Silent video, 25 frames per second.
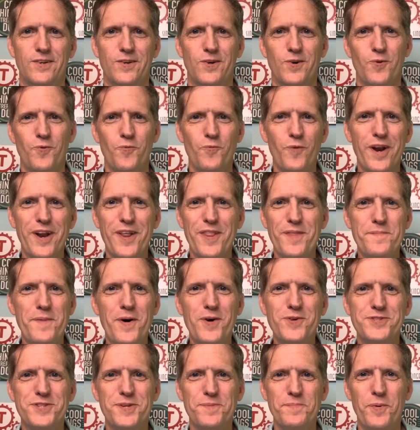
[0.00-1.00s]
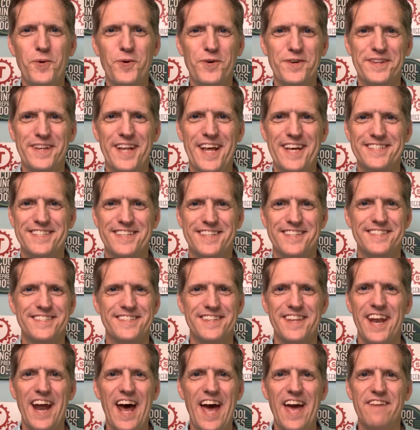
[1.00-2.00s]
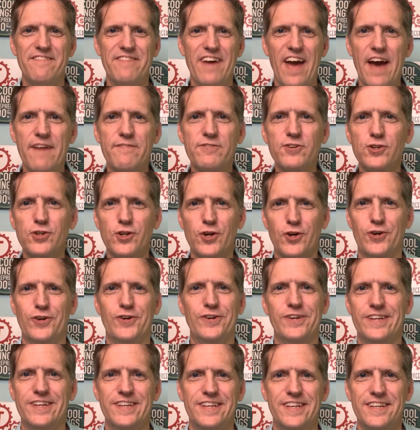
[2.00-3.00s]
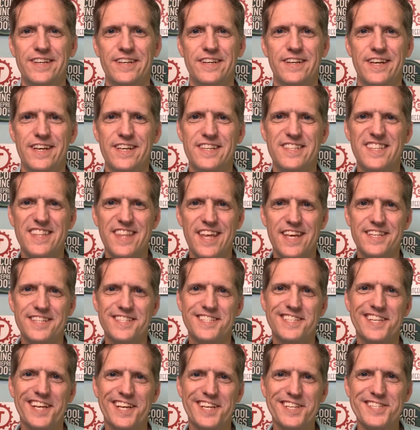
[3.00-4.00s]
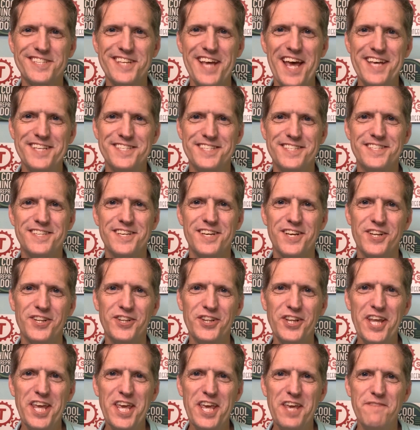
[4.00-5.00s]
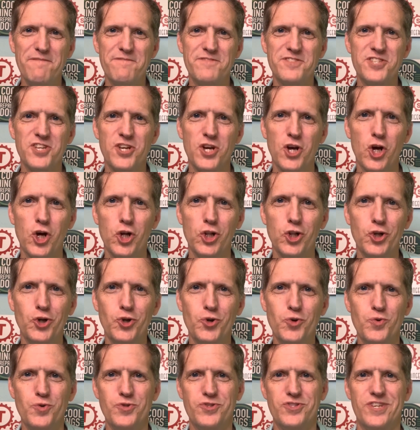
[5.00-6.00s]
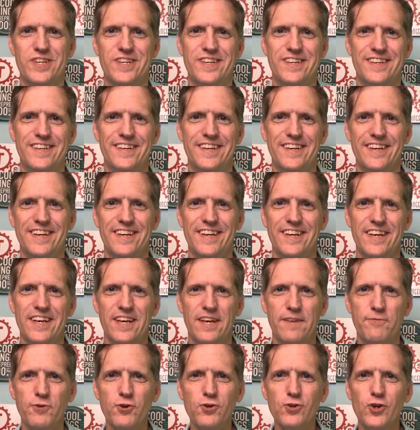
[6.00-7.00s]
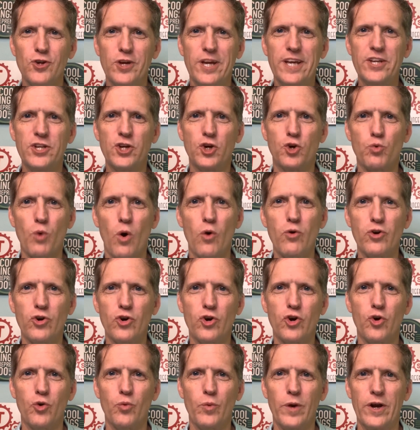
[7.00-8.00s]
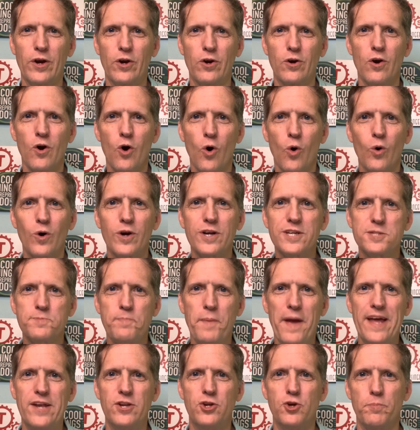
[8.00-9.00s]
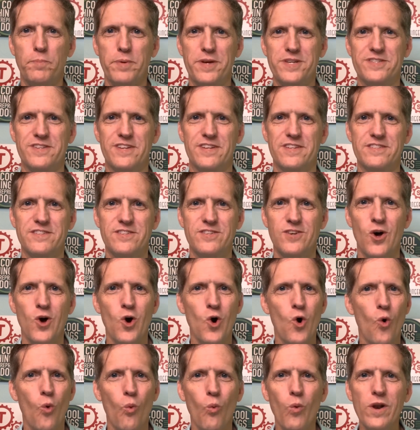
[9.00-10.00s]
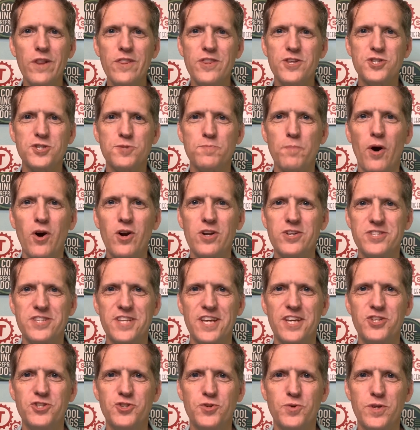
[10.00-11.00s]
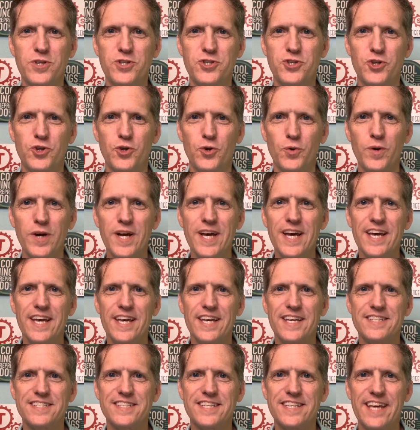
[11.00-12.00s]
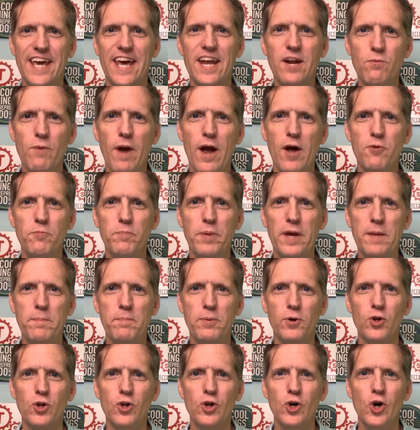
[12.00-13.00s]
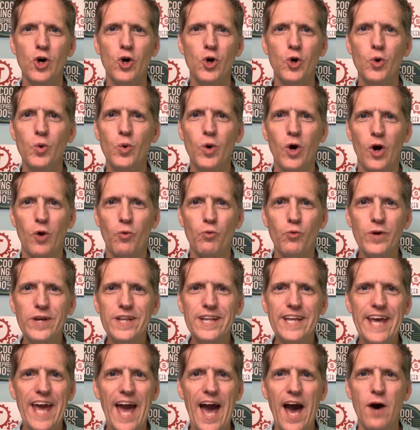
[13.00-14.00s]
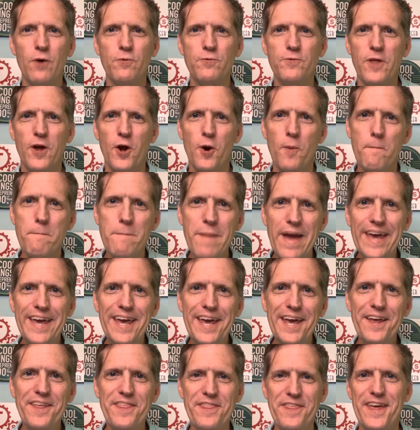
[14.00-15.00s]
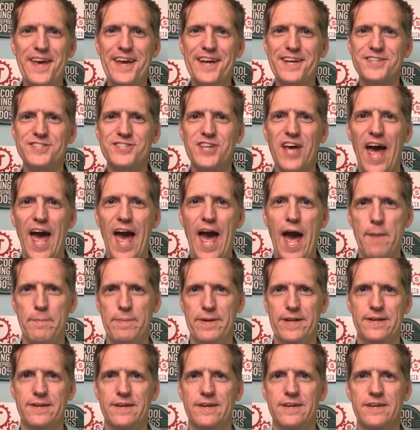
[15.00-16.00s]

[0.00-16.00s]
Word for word: One of the most important lessons that I have ever learned is that success leaves clues. If you're looking to grow your career or expand your business, one of the smartest things you can do is get around people who are really out there making things happen.